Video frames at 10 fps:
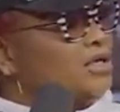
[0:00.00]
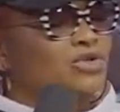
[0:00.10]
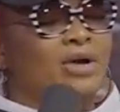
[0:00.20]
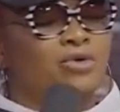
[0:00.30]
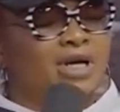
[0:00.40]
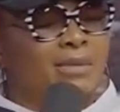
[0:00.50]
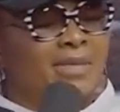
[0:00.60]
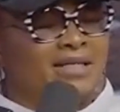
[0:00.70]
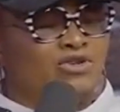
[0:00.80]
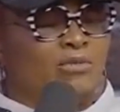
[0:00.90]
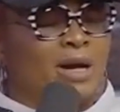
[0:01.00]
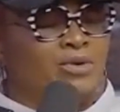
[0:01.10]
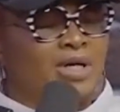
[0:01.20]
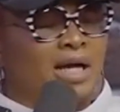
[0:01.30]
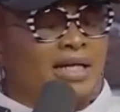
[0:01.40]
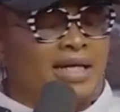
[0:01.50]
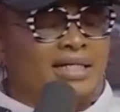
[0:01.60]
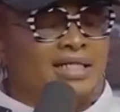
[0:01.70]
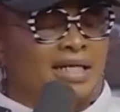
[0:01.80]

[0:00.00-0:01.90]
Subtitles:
So I wrote down mass comm, I wrote down English,